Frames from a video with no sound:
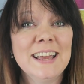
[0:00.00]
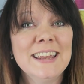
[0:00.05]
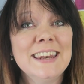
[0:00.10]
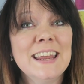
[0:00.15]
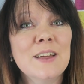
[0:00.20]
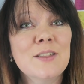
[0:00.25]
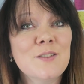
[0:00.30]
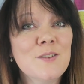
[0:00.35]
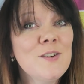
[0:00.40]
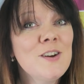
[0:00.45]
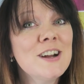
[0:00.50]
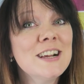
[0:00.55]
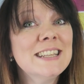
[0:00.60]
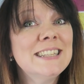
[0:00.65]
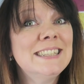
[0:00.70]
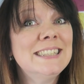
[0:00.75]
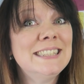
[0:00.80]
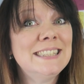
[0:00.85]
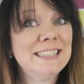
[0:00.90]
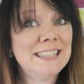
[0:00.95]
Now, there are
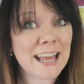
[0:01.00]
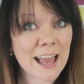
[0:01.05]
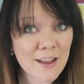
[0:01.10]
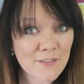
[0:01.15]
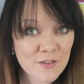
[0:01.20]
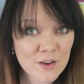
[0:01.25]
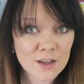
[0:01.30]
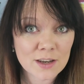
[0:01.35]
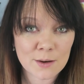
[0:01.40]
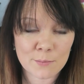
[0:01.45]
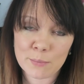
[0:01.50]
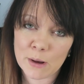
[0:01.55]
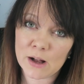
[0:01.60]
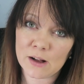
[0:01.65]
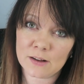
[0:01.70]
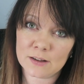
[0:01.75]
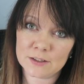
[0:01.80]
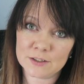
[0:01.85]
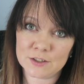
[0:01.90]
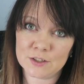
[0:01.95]
seven
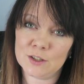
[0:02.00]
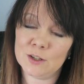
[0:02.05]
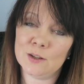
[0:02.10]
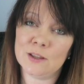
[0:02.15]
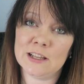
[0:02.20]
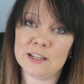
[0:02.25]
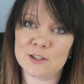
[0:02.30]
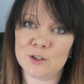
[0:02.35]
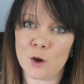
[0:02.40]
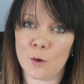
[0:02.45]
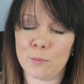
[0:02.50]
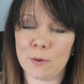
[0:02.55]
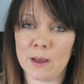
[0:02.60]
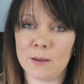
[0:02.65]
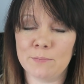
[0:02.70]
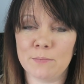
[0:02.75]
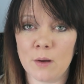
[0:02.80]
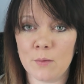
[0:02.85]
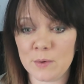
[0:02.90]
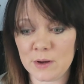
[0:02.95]
parts to this
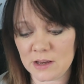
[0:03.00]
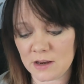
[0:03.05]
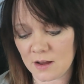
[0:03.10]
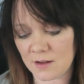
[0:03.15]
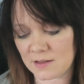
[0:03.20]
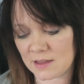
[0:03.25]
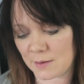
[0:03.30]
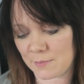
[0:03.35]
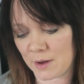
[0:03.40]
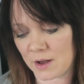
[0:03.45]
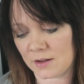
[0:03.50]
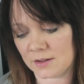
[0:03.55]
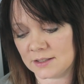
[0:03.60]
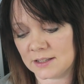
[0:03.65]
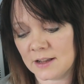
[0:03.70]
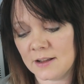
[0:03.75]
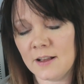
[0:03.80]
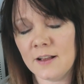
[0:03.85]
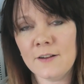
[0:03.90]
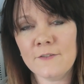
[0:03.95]
topic, but we know that parts
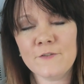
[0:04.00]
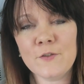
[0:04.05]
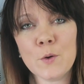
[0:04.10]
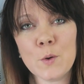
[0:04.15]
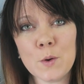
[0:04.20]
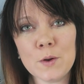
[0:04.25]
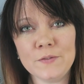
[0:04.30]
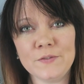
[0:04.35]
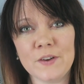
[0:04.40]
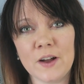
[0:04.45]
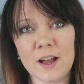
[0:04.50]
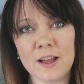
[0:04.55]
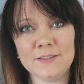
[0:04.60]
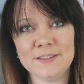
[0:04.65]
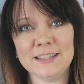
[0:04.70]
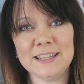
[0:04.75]
four, five,